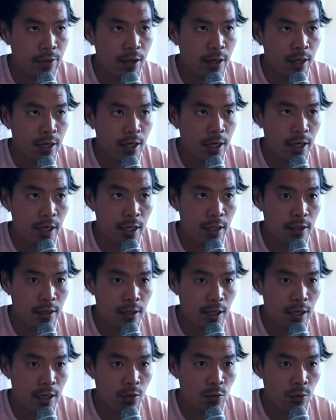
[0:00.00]
kind of hit the
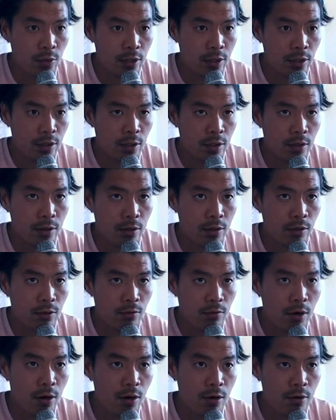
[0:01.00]
line I wanted to
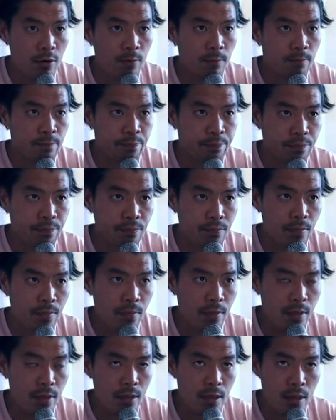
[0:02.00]
throw.
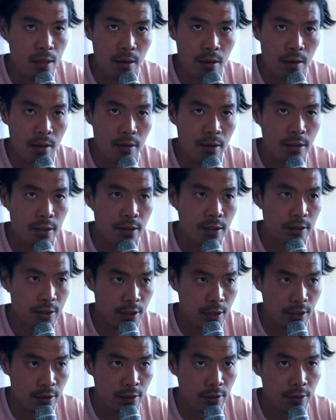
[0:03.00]
Let's
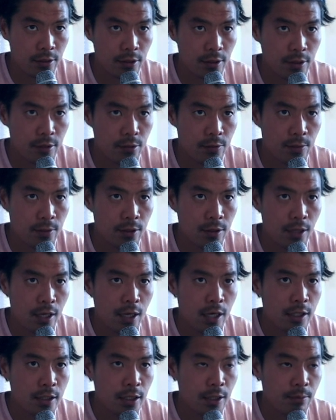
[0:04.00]
take a look at this one.
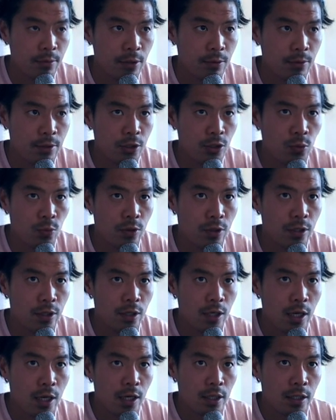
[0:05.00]
Same thing with this one.
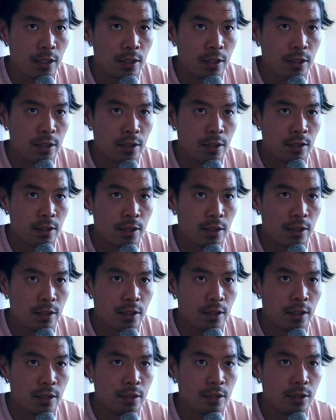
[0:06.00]

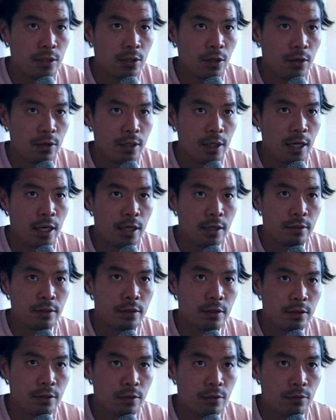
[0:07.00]
Starting out
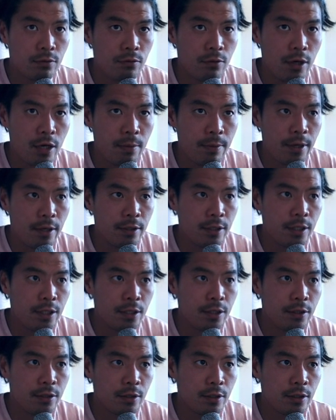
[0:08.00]
right about
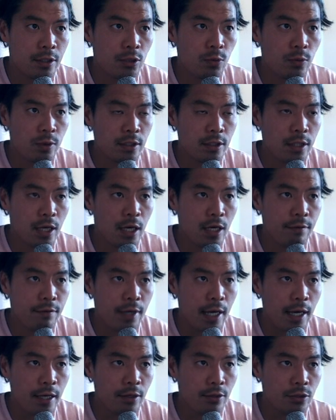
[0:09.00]
here. This one has kind of an
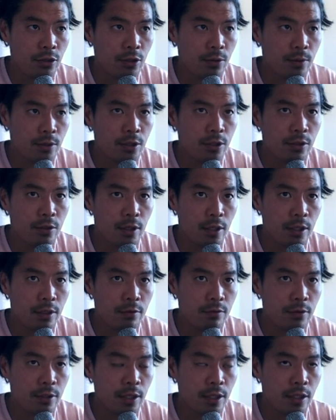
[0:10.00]
angle to it too. I didn't
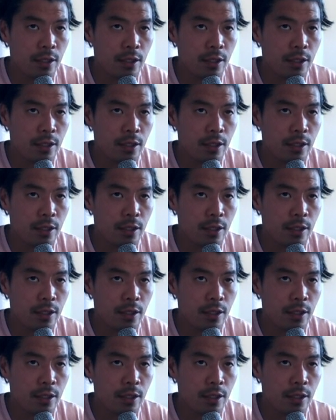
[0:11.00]
really